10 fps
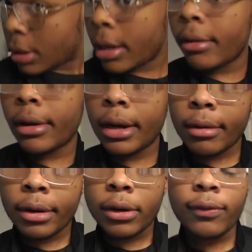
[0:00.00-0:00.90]
Alright, got
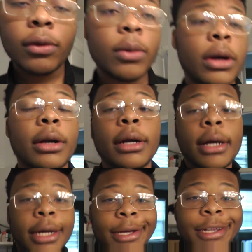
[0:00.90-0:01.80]
ready for work.
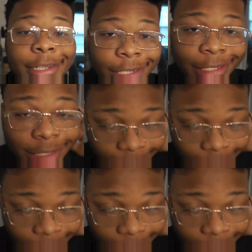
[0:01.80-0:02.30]
Yes,